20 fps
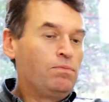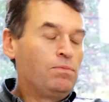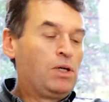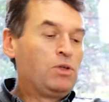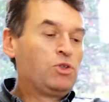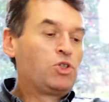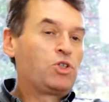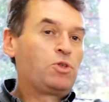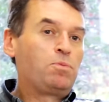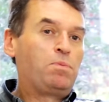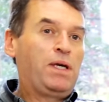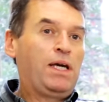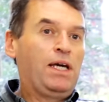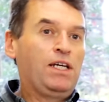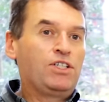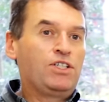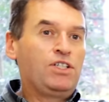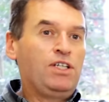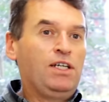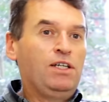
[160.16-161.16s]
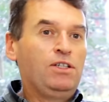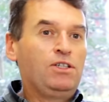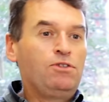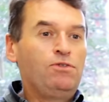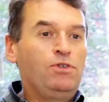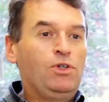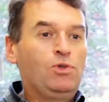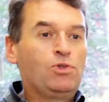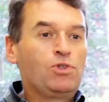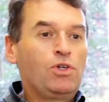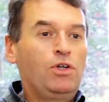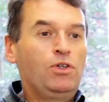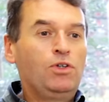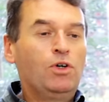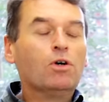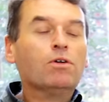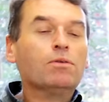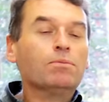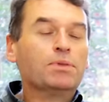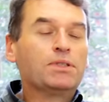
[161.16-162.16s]
Most PhD interviews are
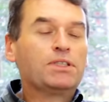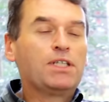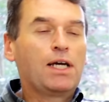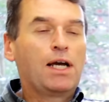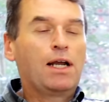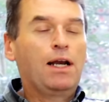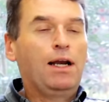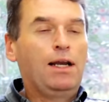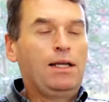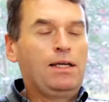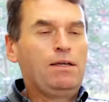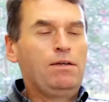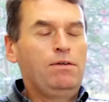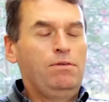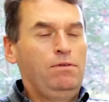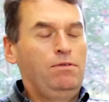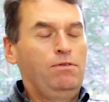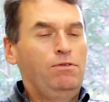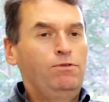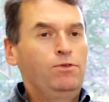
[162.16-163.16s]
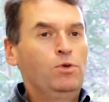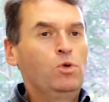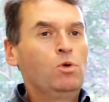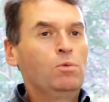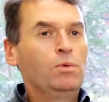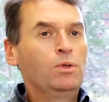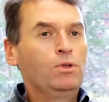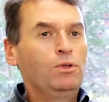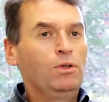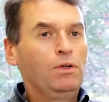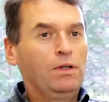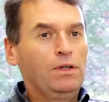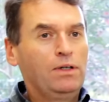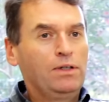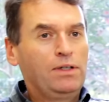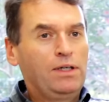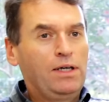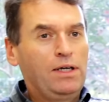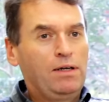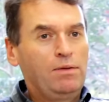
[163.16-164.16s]
not particularly formal,
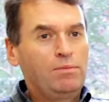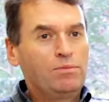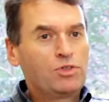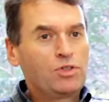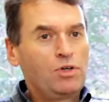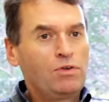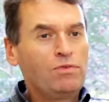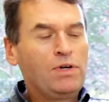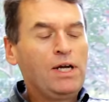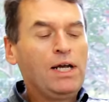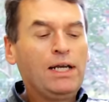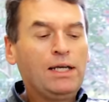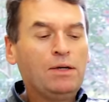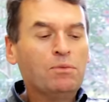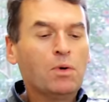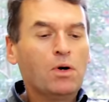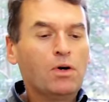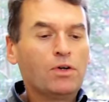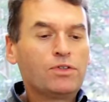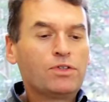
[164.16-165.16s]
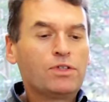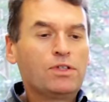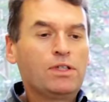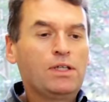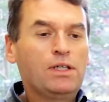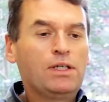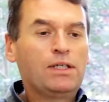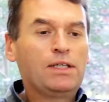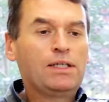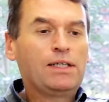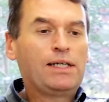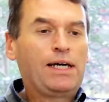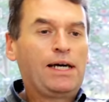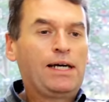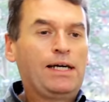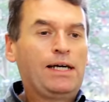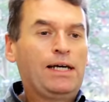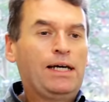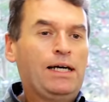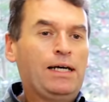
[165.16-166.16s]
um, so really what the
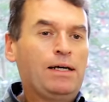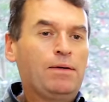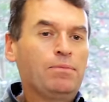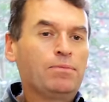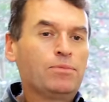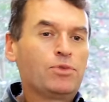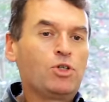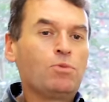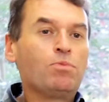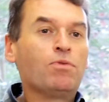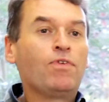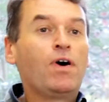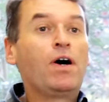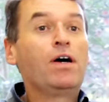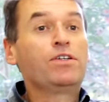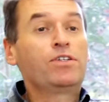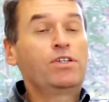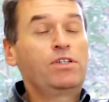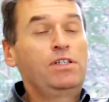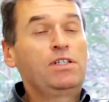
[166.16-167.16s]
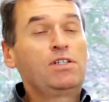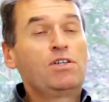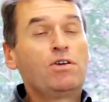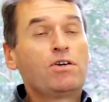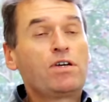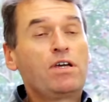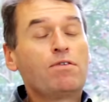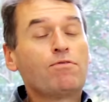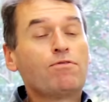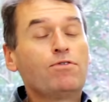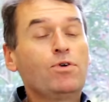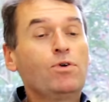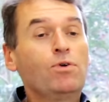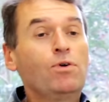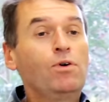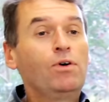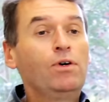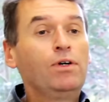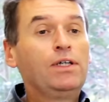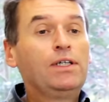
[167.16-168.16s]
um, supervisor is looking
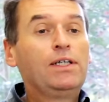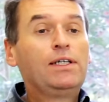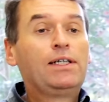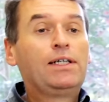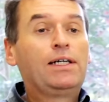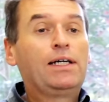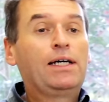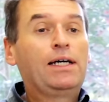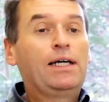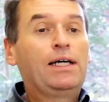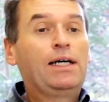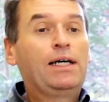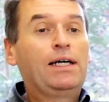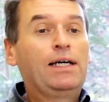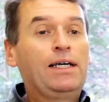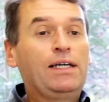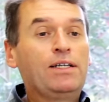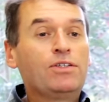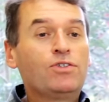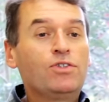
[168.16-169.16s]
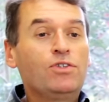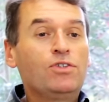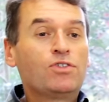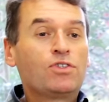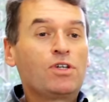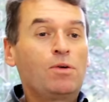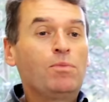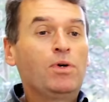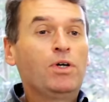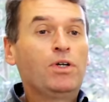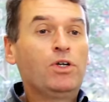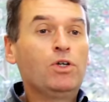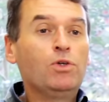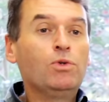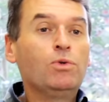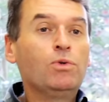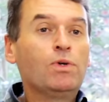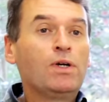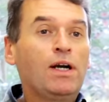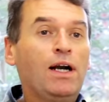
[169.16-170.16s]
for uh, is someone
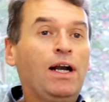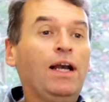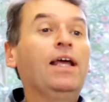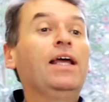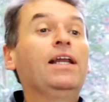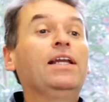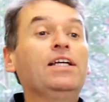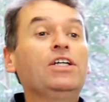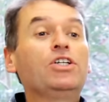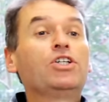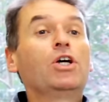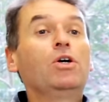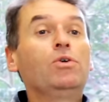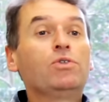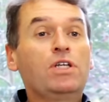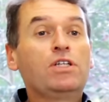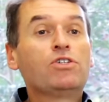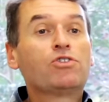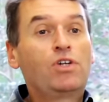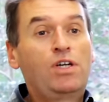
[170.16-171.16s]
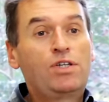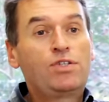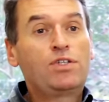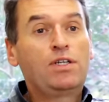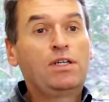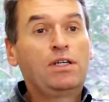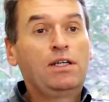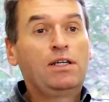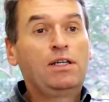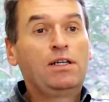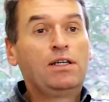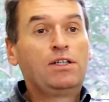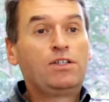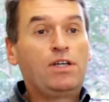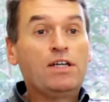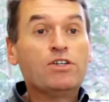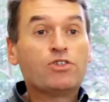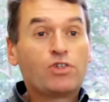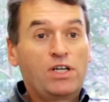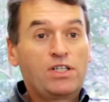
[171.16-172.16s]
who clearly shows interested
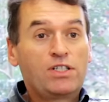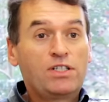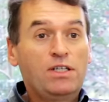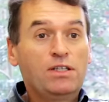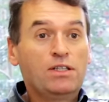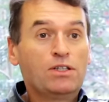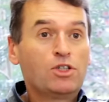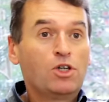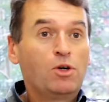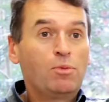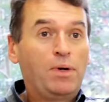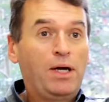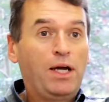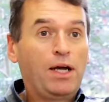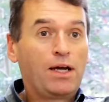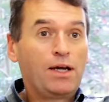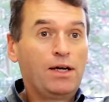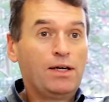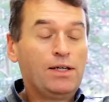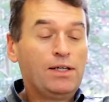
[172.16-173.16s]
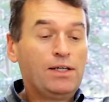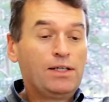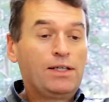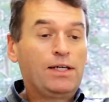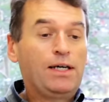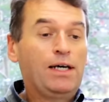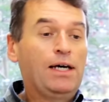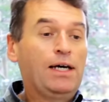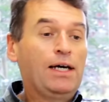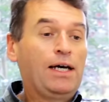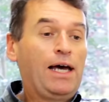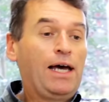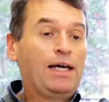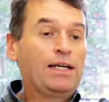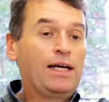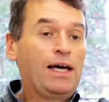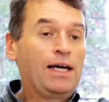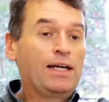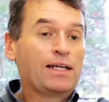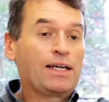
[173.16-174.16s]
interest in the topic, uh,
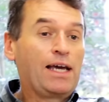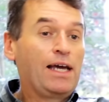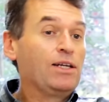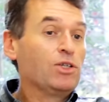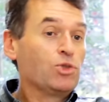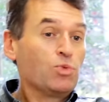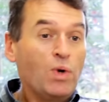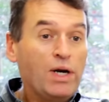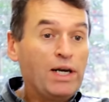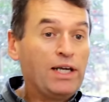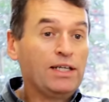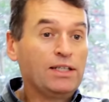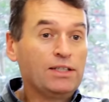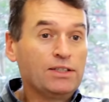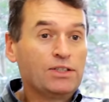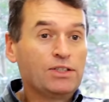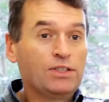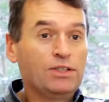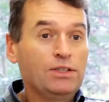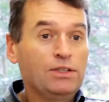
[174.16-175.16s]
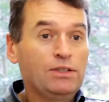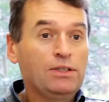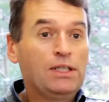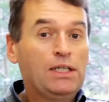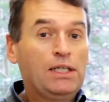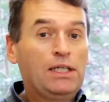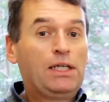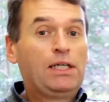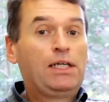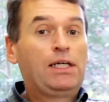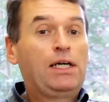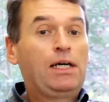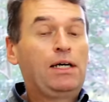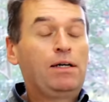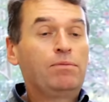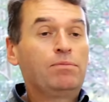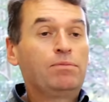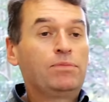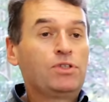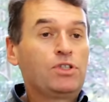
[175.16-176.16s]
and, and again is willing to
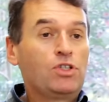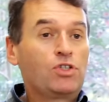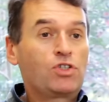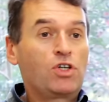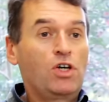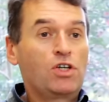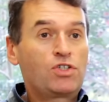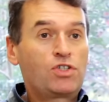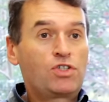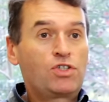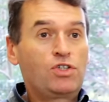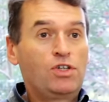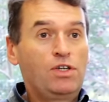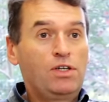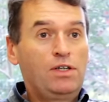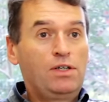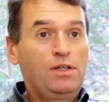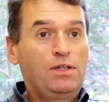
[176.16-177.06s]
um, discuss